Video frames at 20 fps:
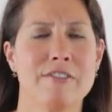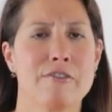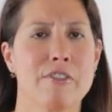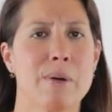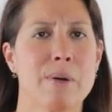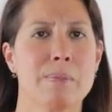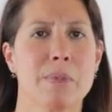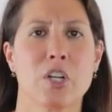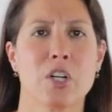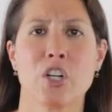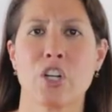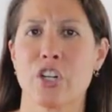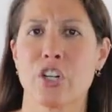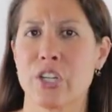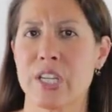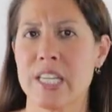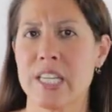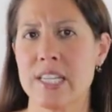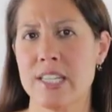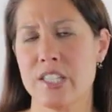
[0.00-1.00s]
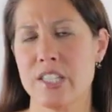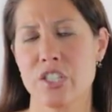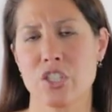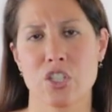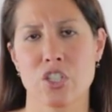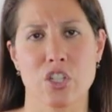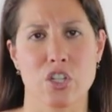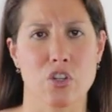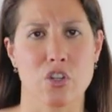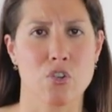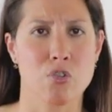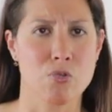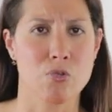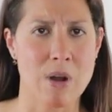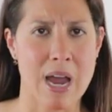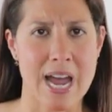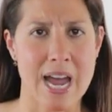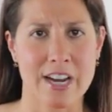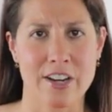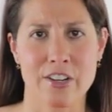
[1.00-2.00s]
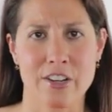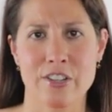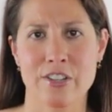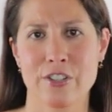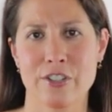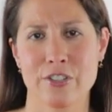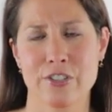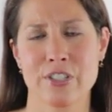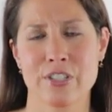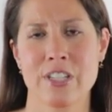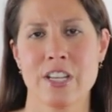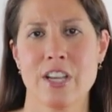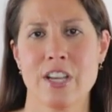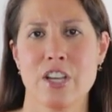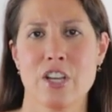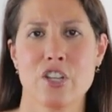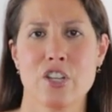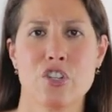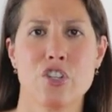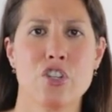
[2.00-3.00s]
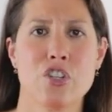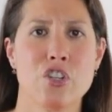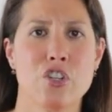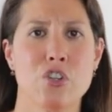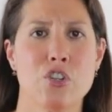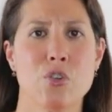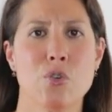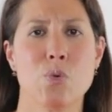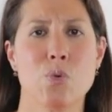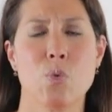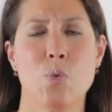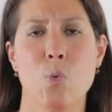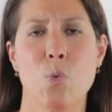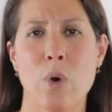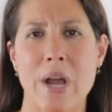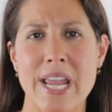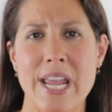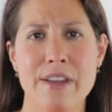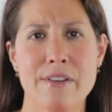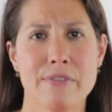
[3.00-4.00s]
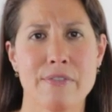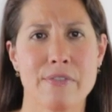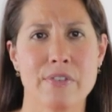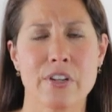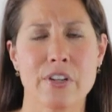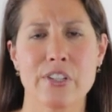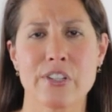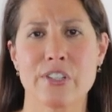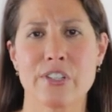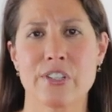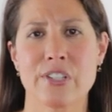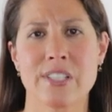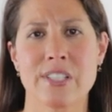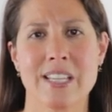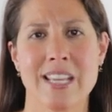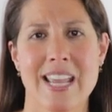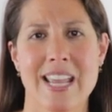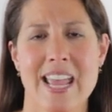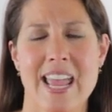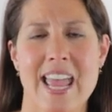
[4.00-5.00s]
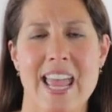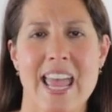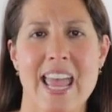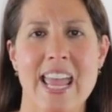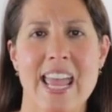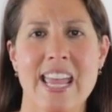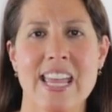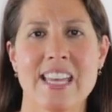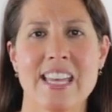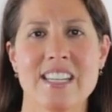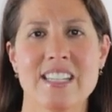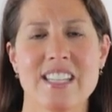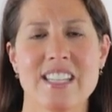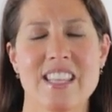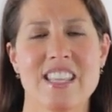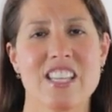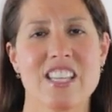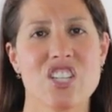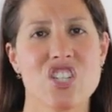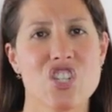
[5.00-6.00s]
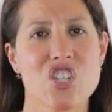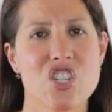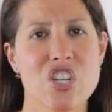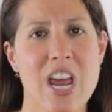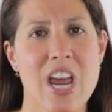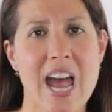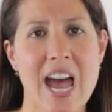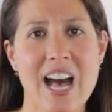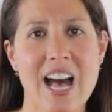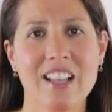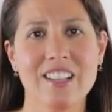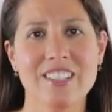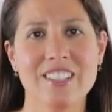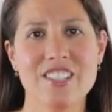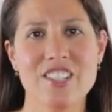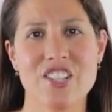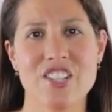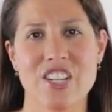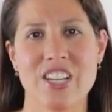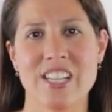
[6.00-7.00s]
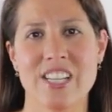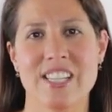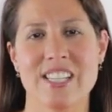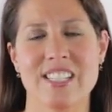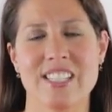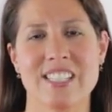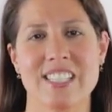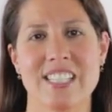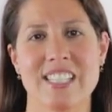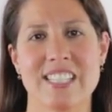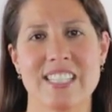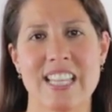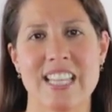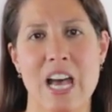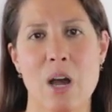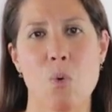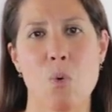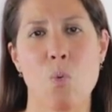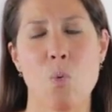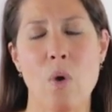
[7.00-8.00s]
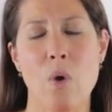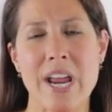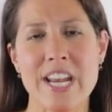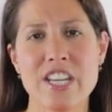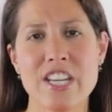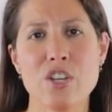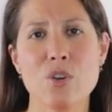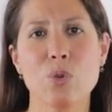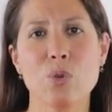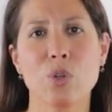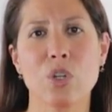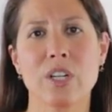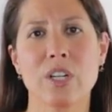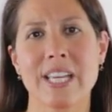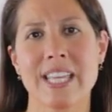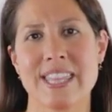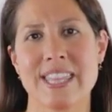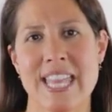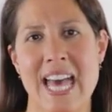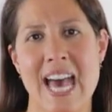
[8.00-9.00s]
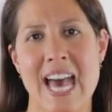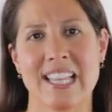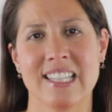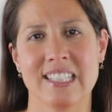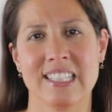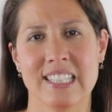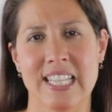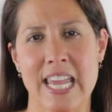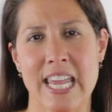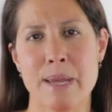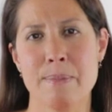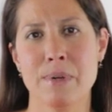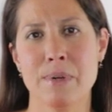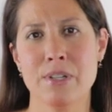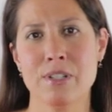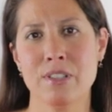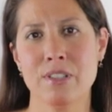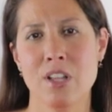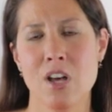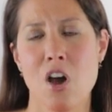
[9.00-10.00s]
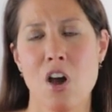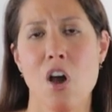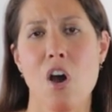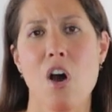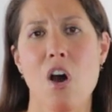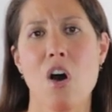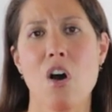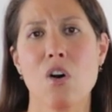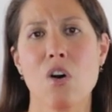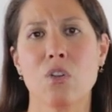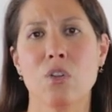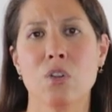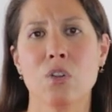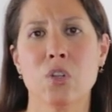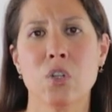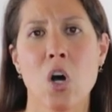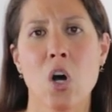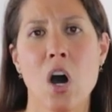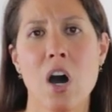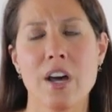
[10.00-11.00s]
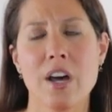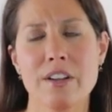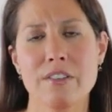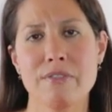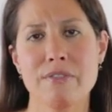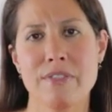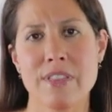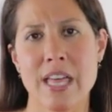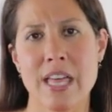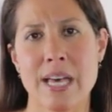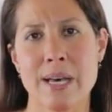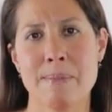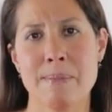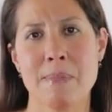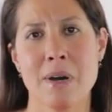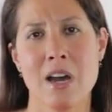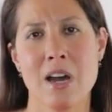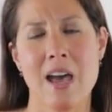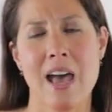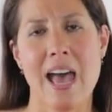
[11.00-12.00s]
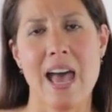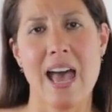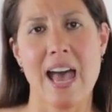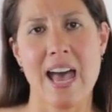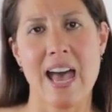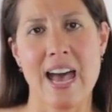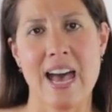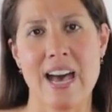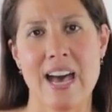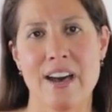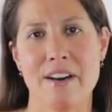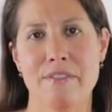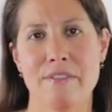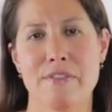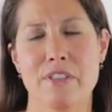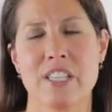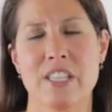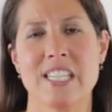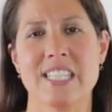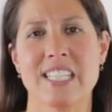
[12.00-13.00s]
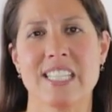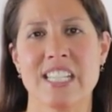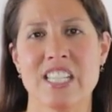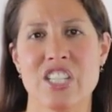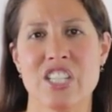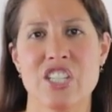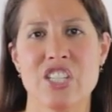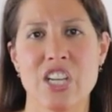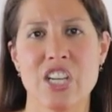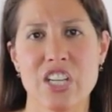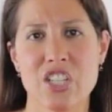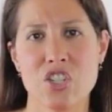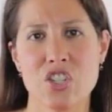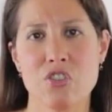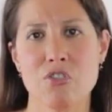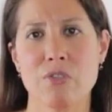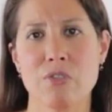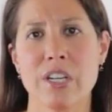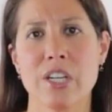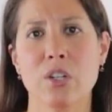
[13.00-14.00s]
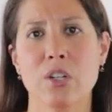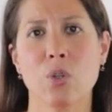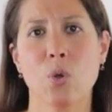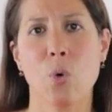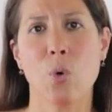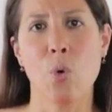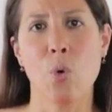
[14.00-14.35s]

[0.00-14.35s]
from cookies to crackers to wafers. And the challenge is that when you look at that label, a lot of them have these industrial